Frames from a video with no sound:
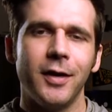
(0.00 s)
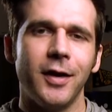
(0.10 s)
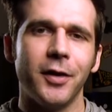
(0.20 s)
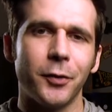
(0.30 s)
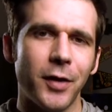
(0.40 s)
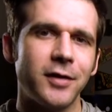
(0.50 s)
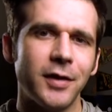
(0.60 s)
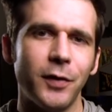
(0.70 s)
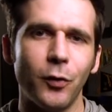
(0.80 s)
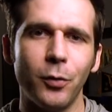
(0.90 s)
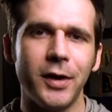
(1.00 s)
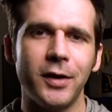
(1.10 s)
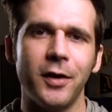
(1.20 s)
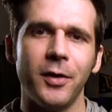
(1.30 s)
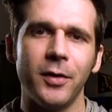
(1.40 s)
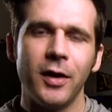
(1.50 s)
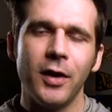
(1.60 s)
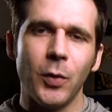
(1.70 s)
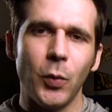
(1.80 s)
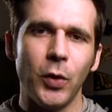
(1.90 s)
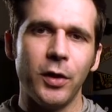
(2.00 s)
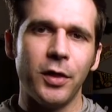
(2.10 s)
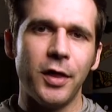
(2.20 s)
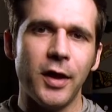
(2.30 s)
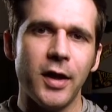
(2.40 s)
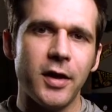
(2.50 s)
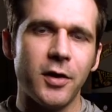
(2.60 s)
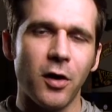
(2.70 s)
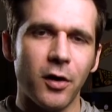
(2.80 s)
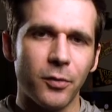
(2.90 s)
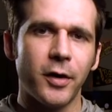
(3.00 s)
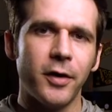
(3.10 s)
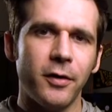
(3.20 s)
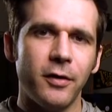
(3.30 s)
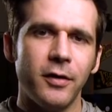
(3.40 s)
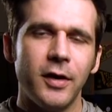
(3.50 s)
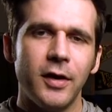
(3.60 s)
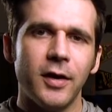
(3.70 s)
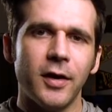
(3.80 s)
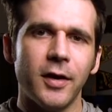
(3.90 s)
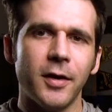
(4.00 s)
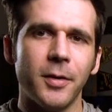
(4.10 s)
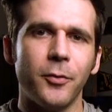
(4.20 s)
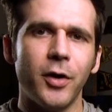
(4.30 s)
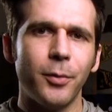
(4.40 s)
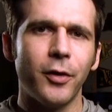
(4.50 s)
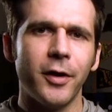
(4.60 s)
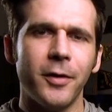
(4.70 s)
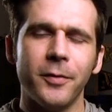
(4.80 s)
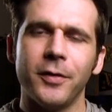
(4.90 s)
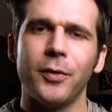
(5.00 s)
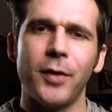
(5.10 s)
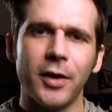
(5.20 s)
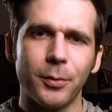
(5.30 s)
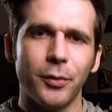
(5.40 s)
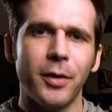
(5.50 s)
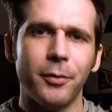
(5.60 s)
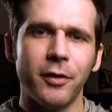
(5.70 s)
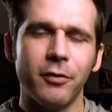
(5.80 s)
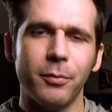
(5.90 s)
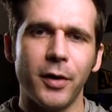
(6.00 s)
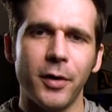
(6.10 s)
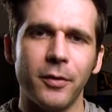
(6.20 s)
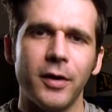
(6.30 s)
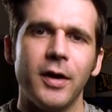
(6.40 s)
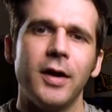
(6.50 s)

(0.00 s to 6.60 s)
Uh, the rest of it will be done with the guardrail, um, rub rail around the perimeter of the boat